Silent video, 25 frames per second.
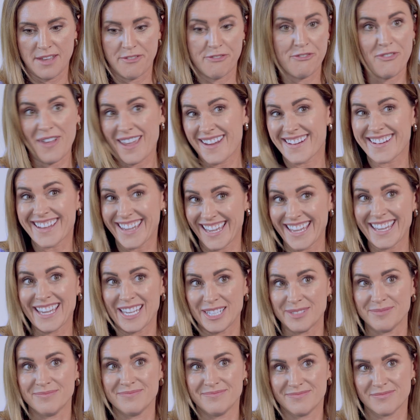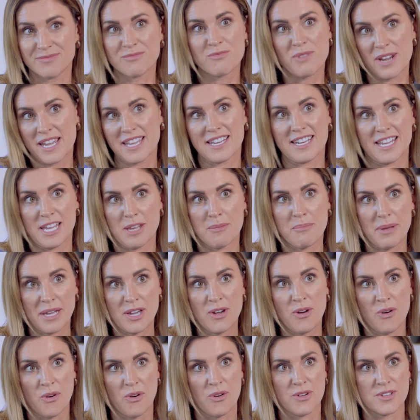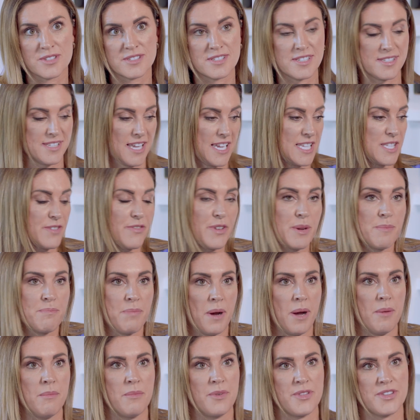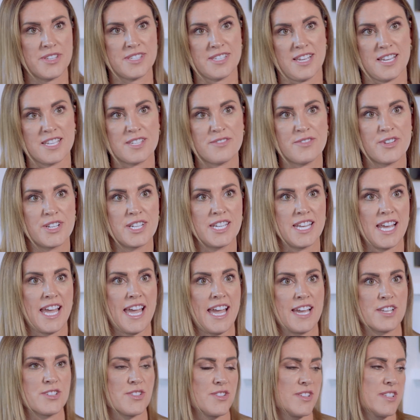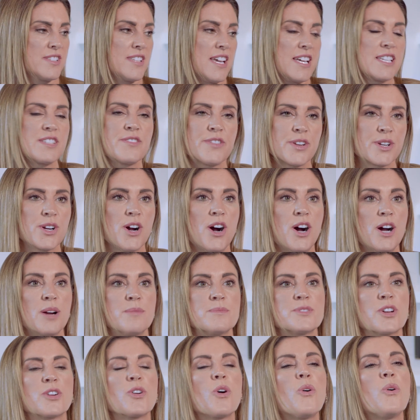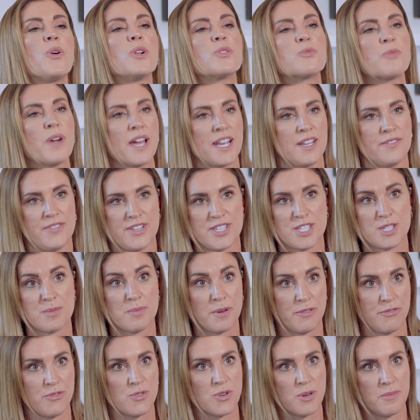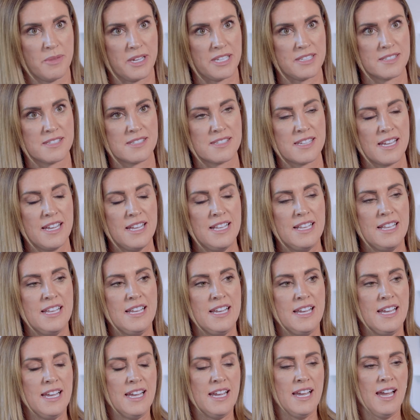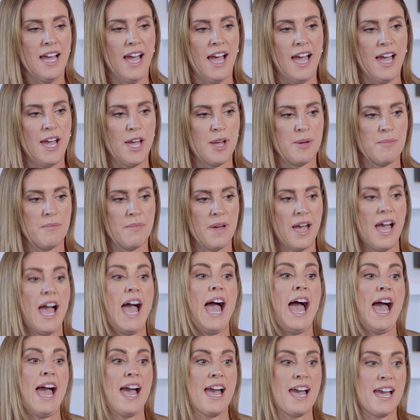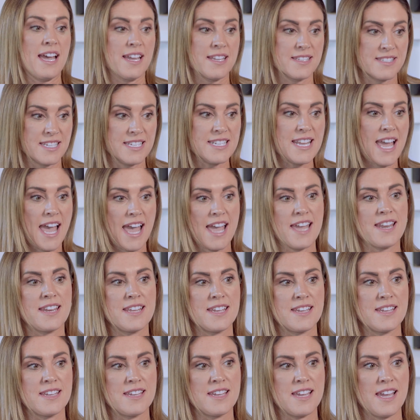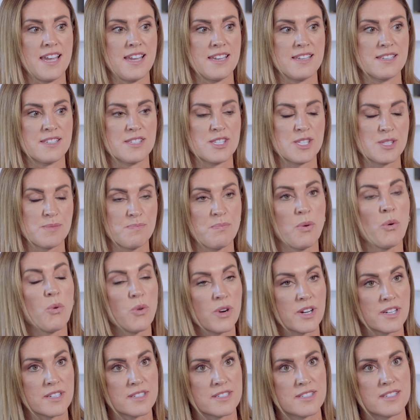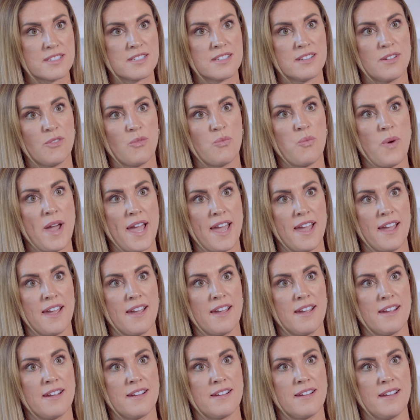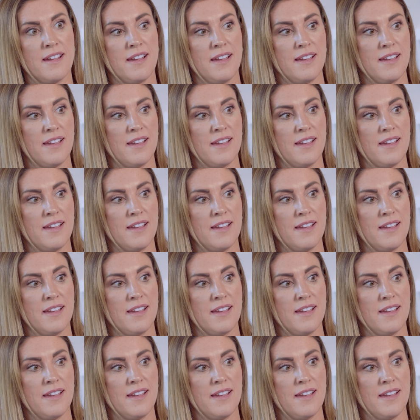fair game, really, because the size of your bum or the size of your legs or the size of your arms are all relevant to performance. And in any sport where